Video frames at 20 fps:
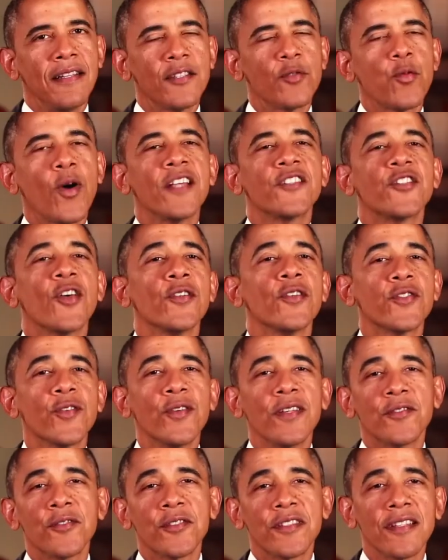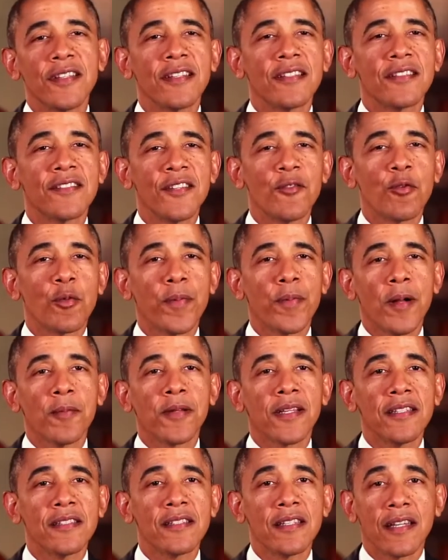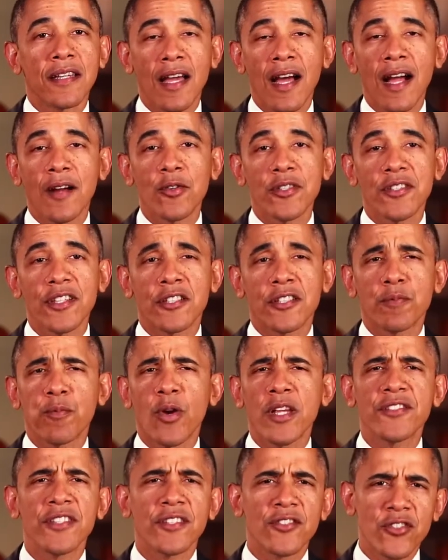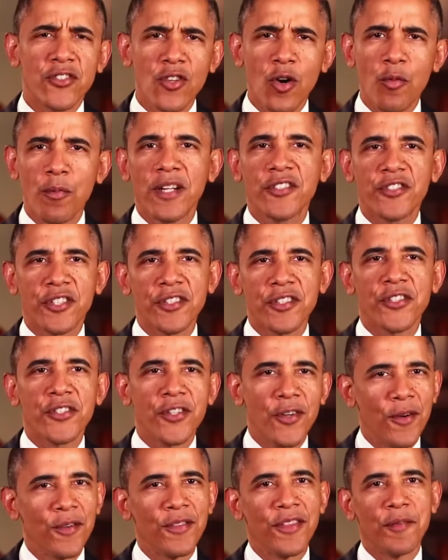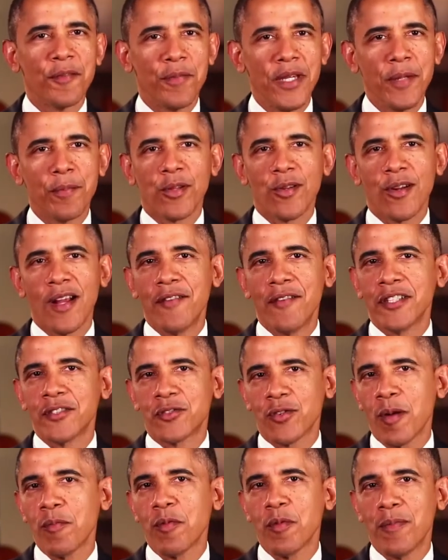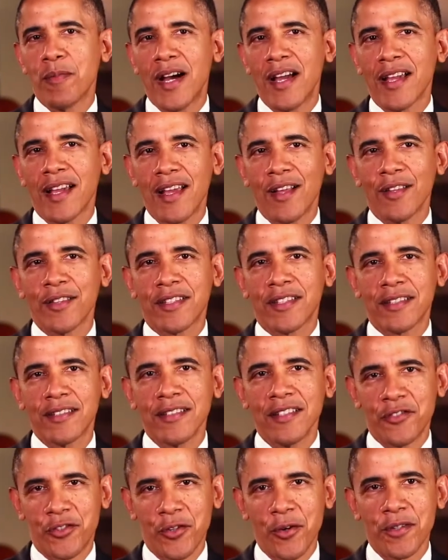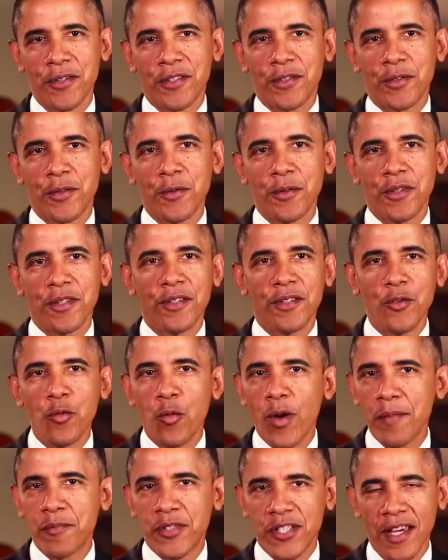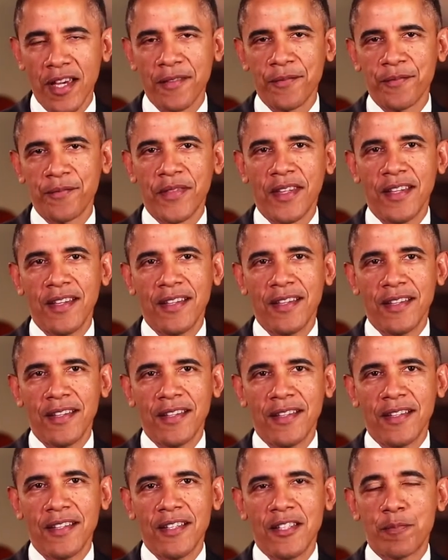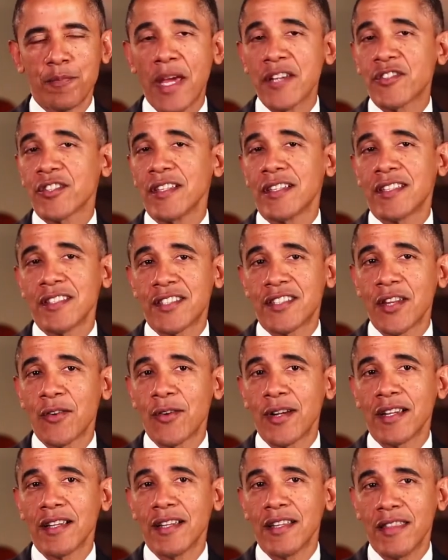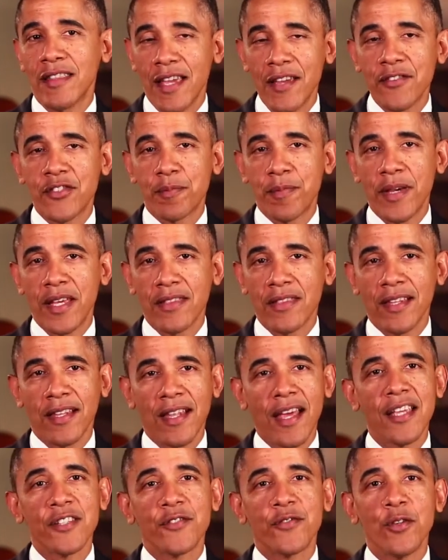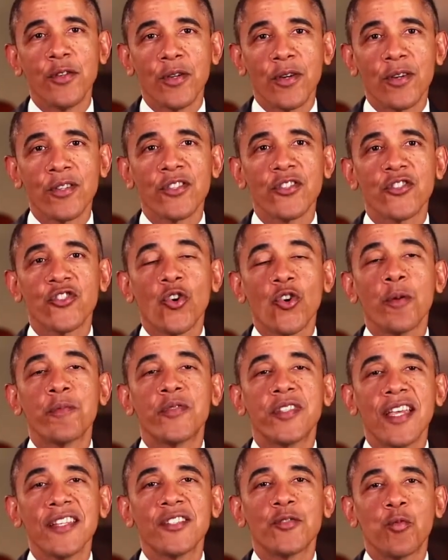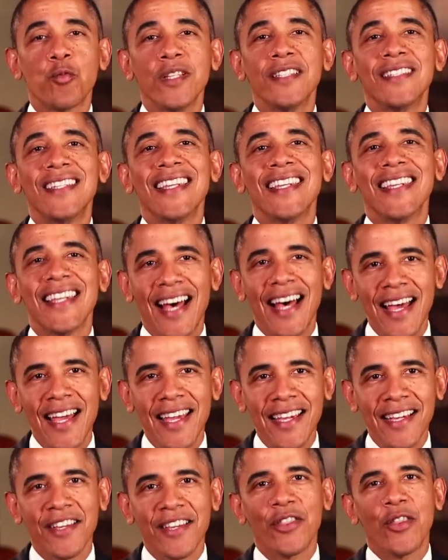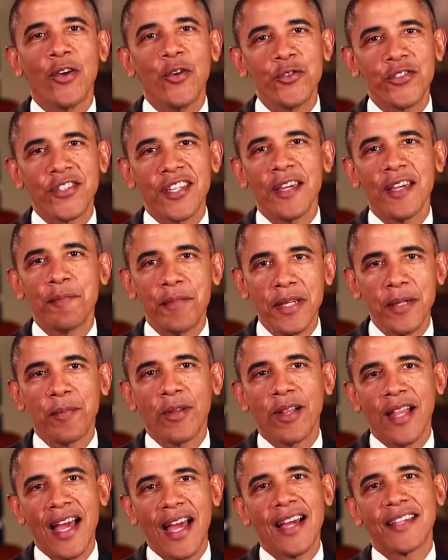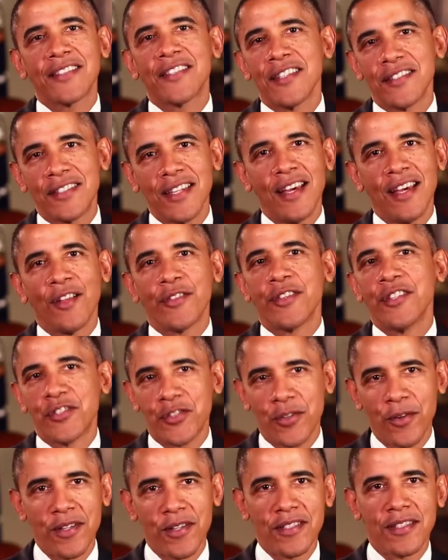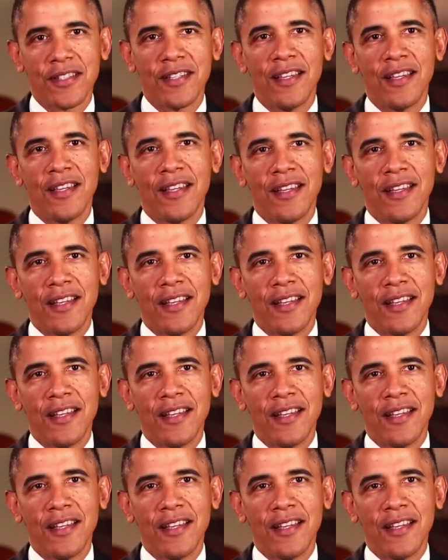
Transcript: That's why it's also interesting to see Republicans in Congress expressing so much concern that people are having trouble buying health insurance through the new website, especially considering they've spent the last few years so obsessed with denying those same people access to health insurance